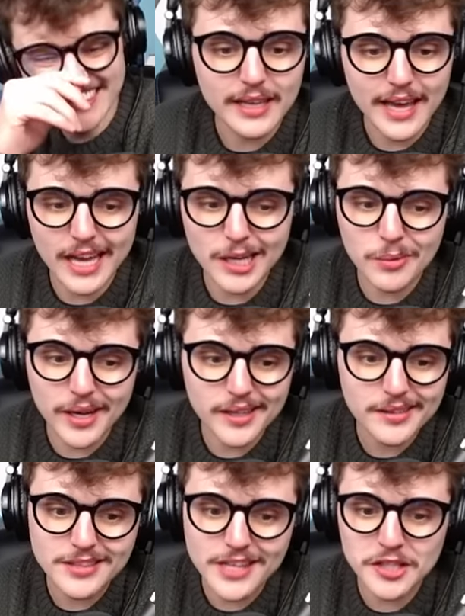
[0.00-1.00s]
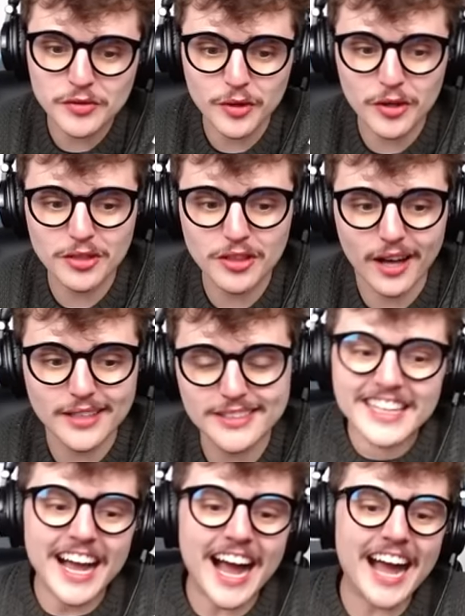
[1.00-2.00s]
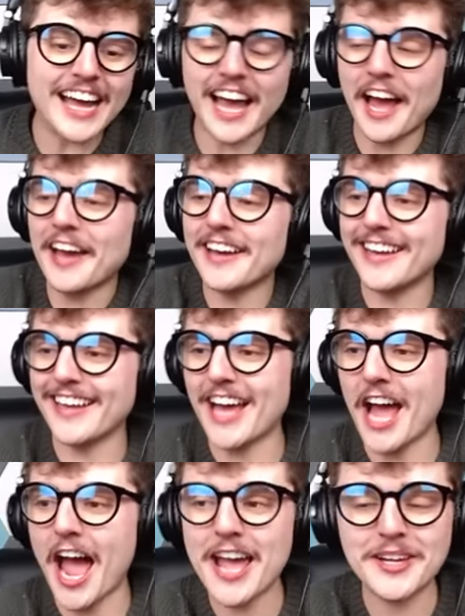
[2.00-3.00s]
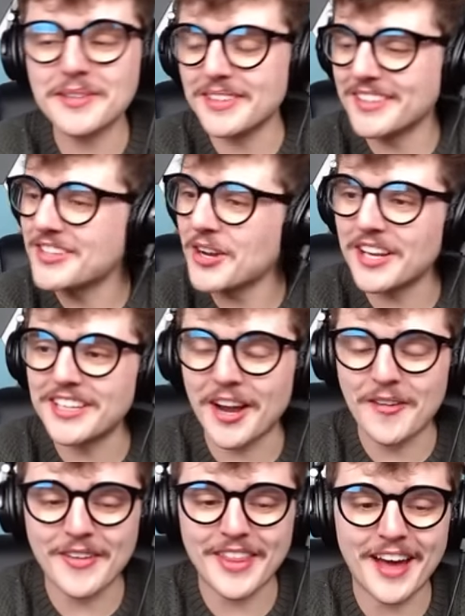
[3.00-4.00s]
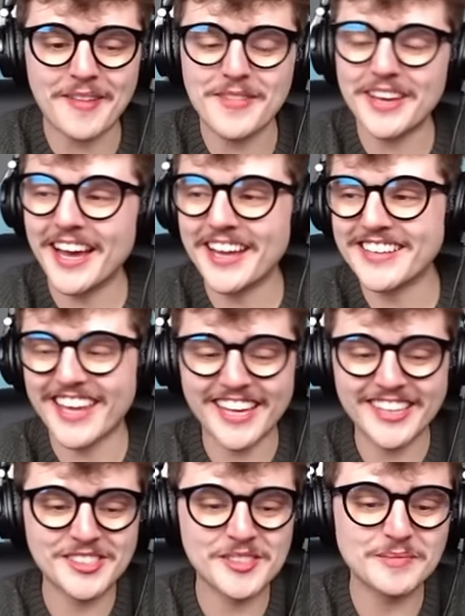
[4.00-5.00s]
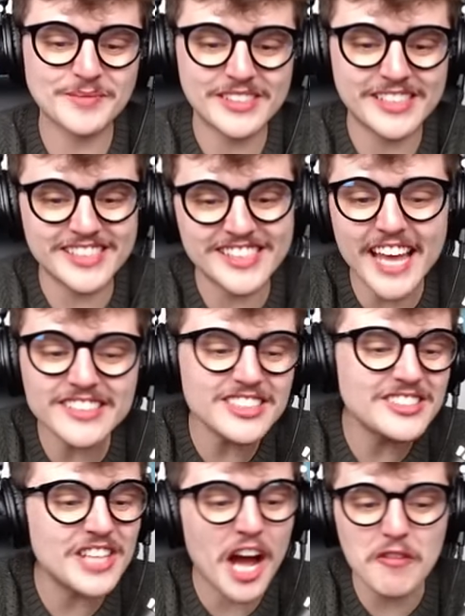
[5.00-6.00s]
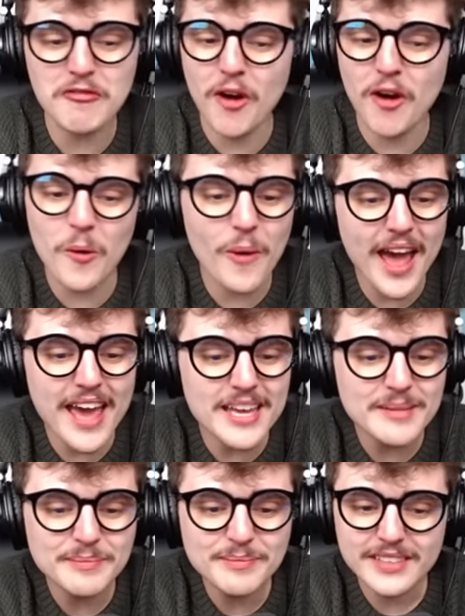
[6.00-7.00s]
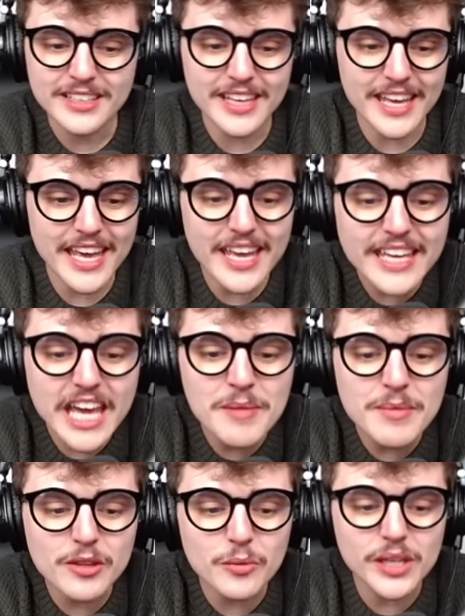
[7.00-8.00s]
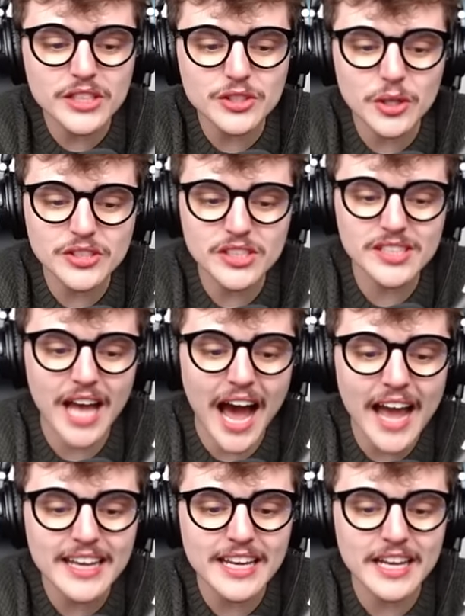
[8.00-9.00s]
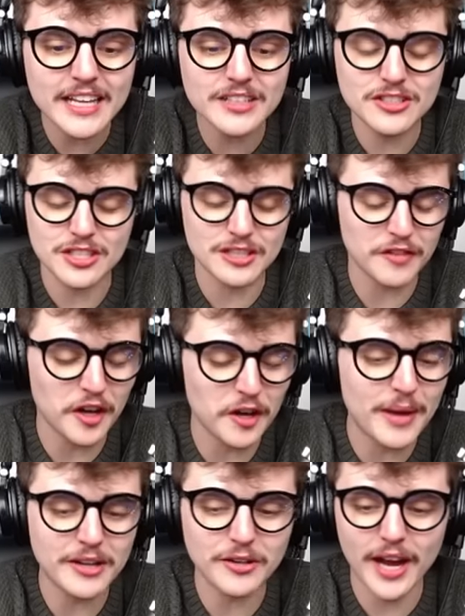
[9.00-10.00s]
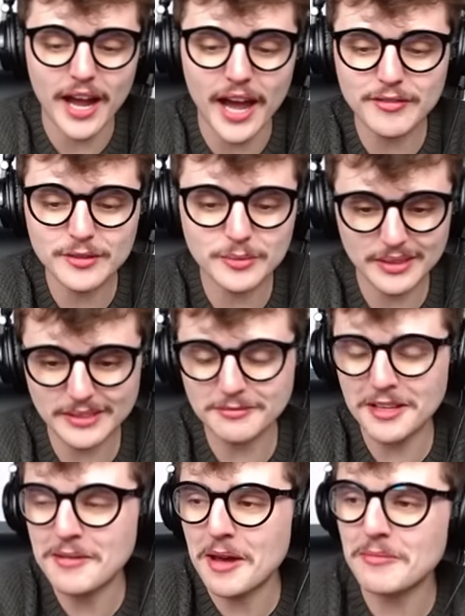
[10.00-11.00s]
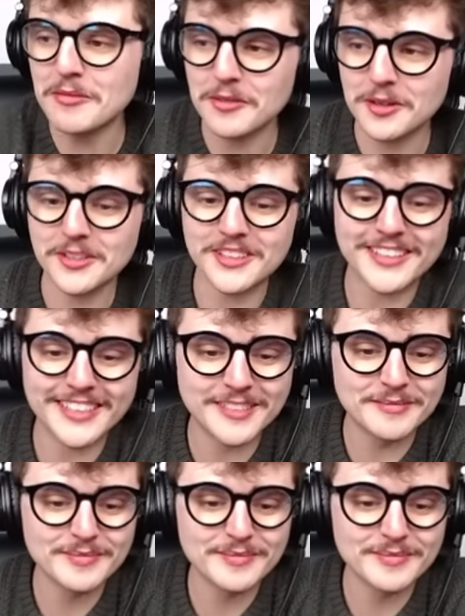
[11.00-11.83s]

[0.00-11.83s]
Anyway, thanks for your thoughts. I, I, I could not have done without me, I guess. Success is not far away! It gave me the resources I needed to develop my craft. Well, I'm happy for you, Leah.